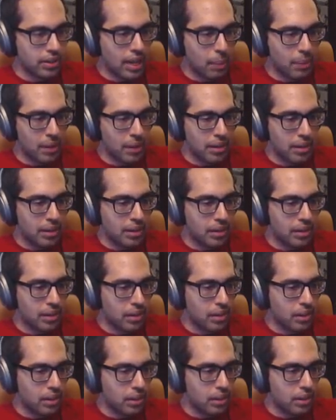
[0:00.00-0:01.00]
Stop it.
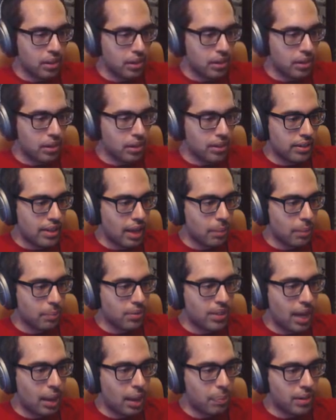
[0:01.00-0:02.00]

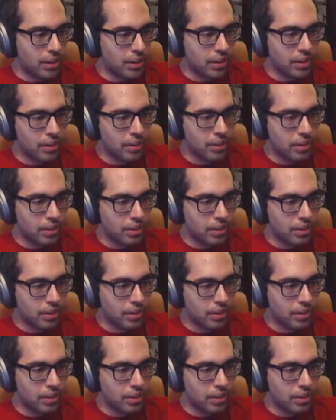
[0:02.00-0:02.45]
Stop. Stop it.